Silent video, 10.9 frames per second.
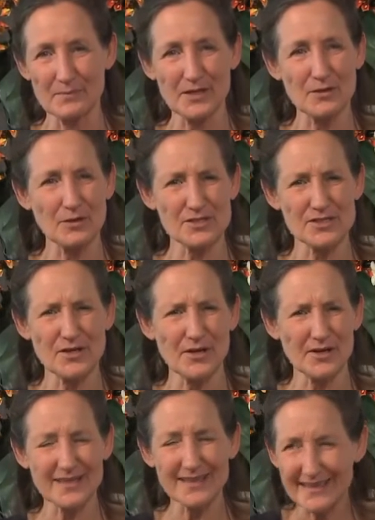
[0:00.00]
because
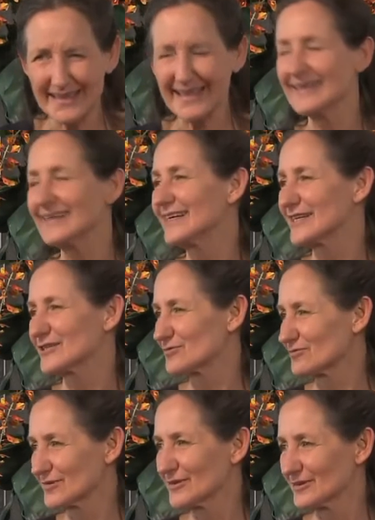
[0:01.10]
her cleanliness
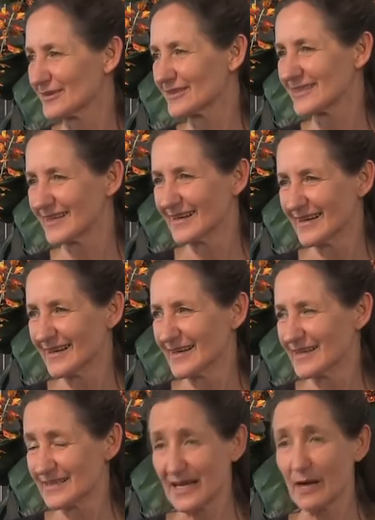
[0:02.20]
rules,
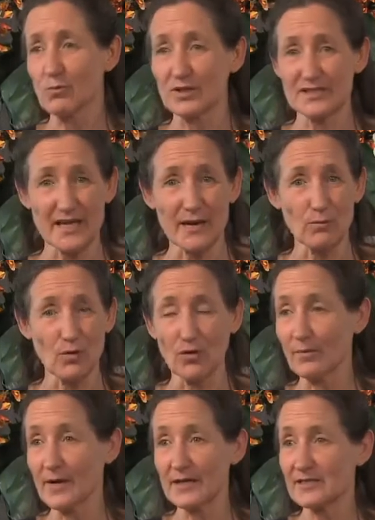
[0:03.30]
some would say, were
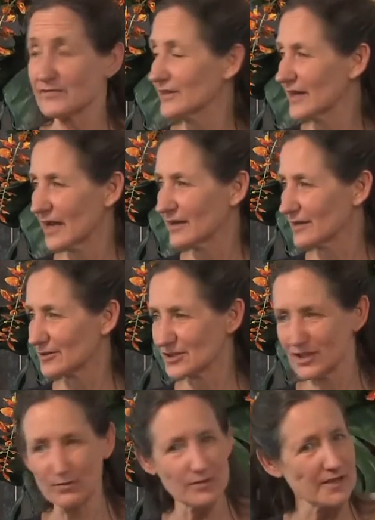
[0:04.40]
almost fanatical.
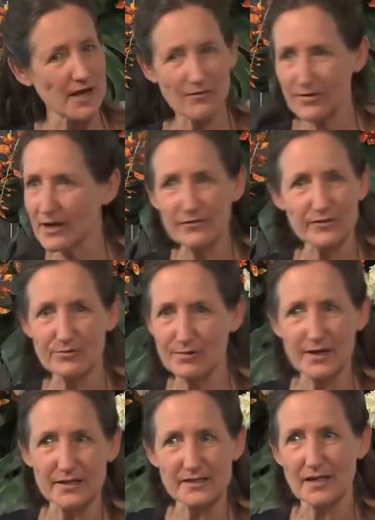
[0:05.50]
She would never have
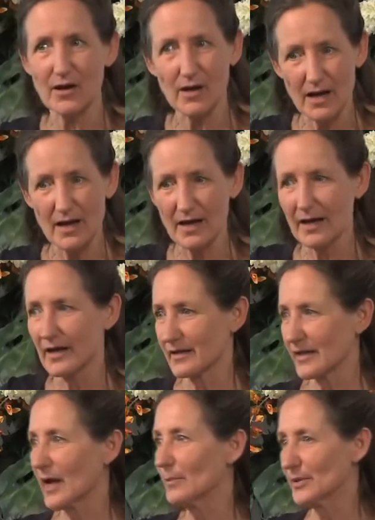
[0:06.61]
agreed to
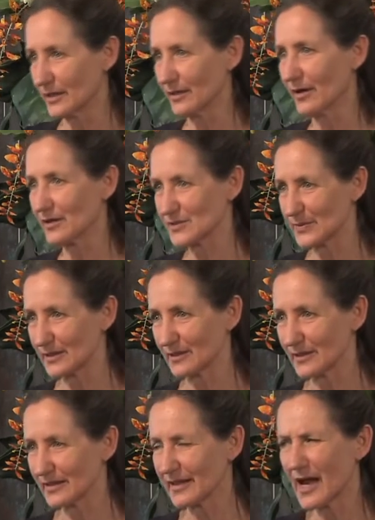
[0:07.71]
carpet in a
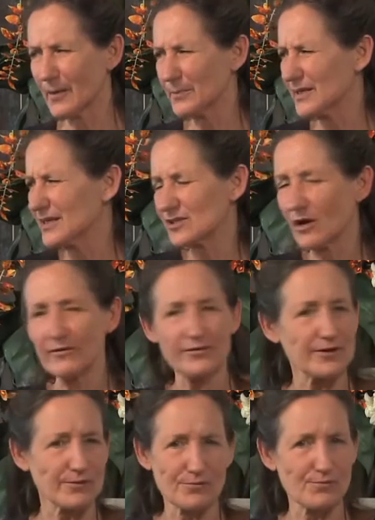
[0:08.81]
hospital. Carpet is
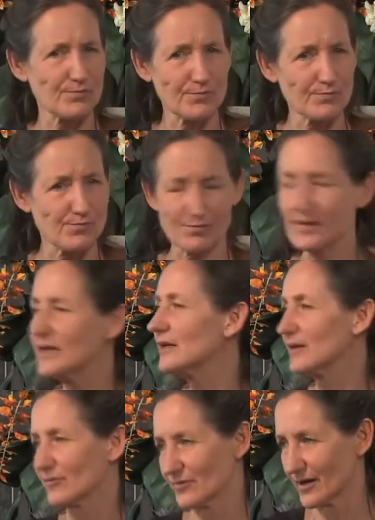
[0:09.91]
often a
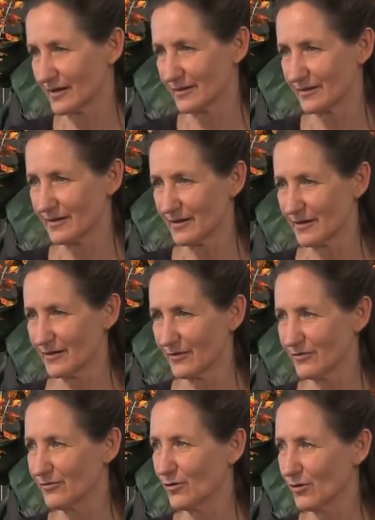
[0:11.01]
breeding ground
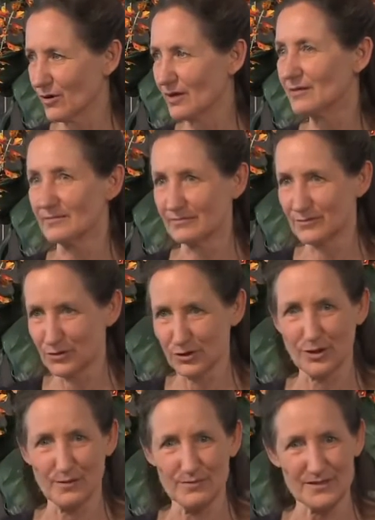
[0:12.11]
for
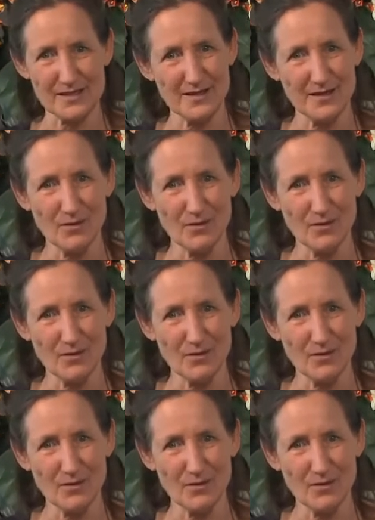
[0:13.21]
germs.